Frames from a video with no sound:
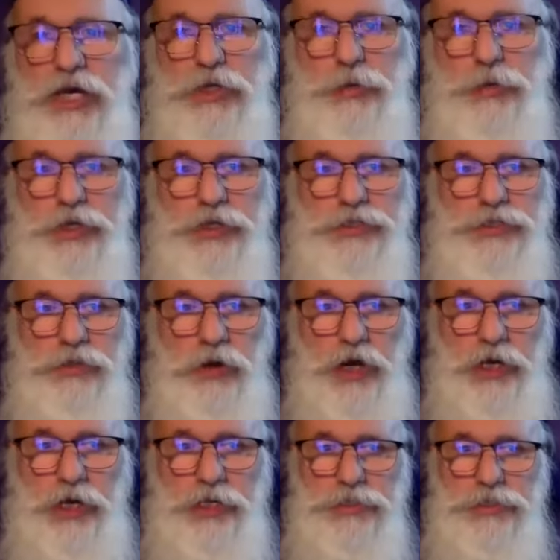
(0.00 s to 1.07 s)
hungry. So
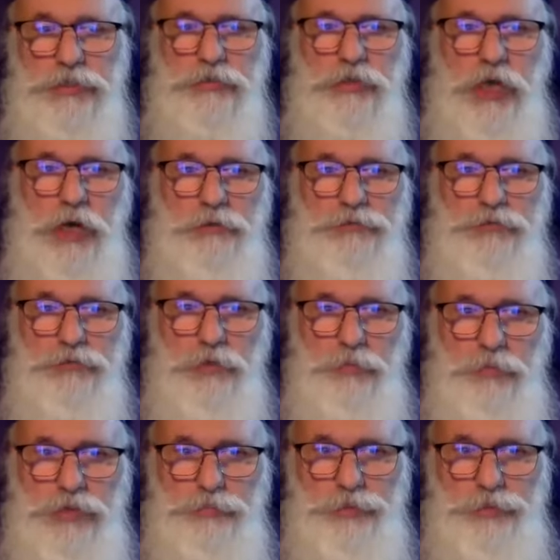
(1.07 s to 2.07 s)
I took out from my